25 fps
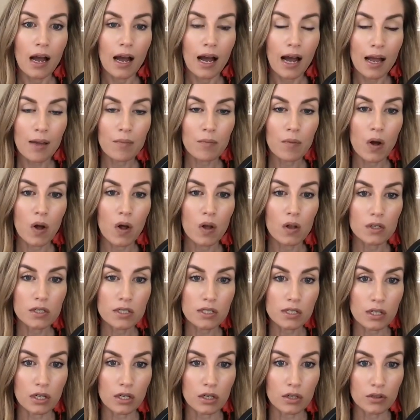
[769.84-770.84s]
I'm
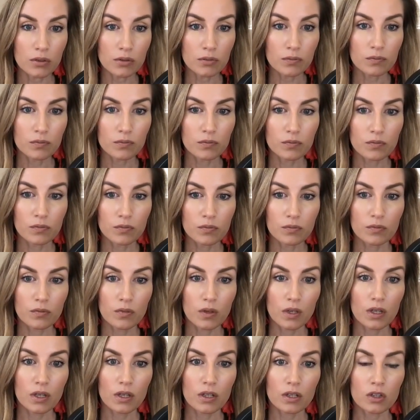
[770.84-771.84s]
also
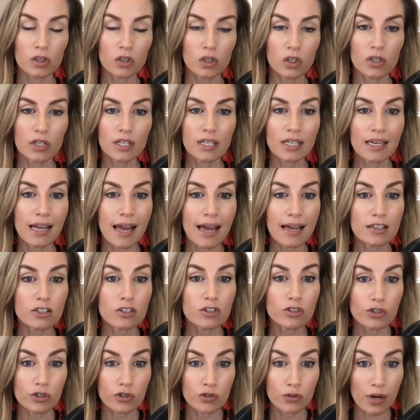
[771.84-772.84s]
looking
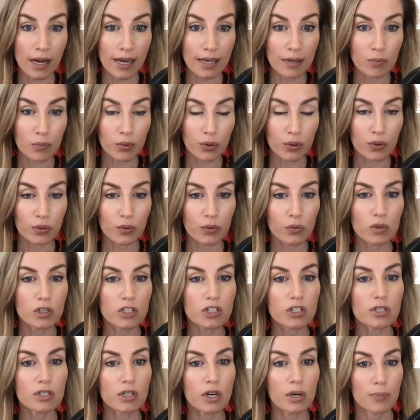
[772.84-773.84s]
at Stripe,
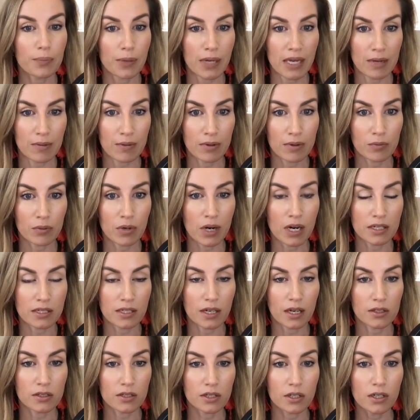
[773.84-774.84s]
which is our payment
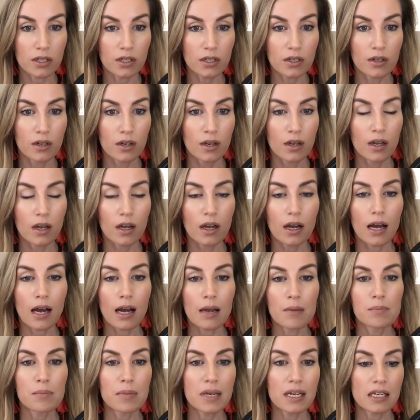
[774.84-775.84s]
processor.
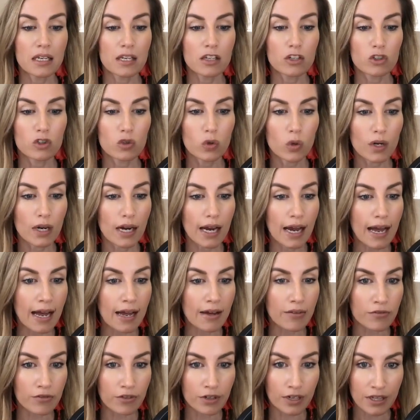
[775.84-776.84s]
I'm making sure
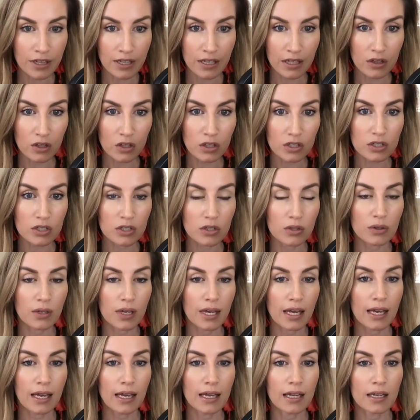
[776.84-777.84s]
everything looks
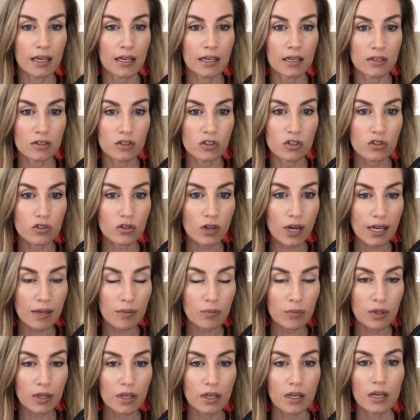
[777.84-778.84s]
okay in
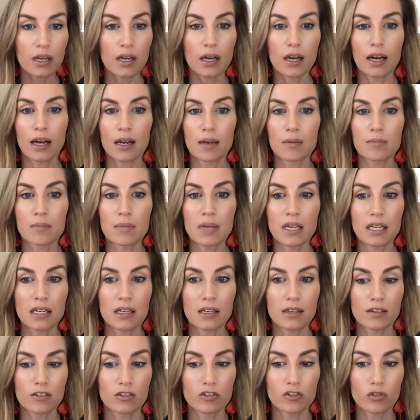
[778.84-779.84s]
Stripe. I'm
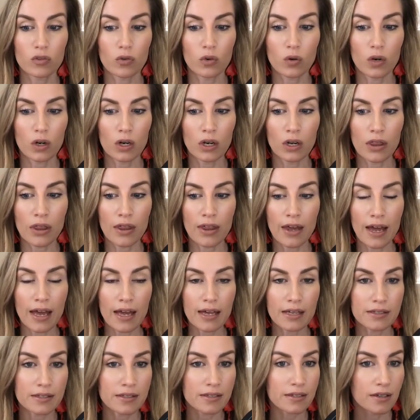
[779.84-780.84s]
making sure
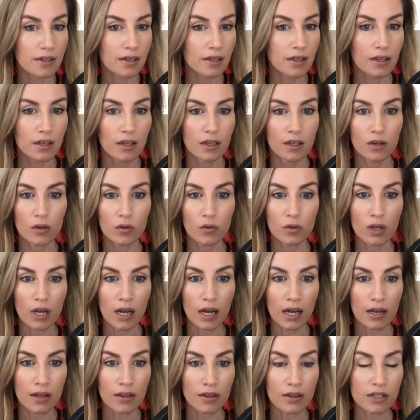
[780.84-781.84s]
that
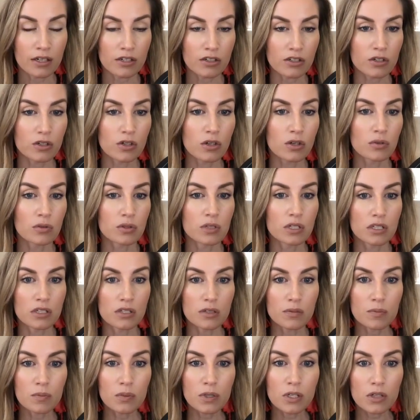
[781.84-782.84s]
there's no
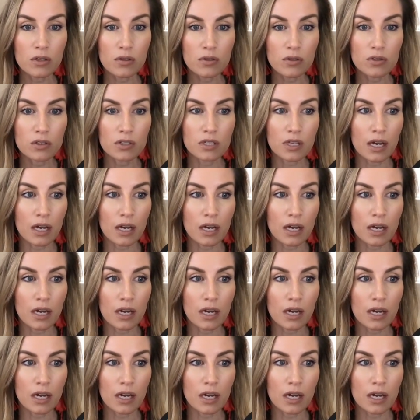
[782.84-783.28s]
disputes.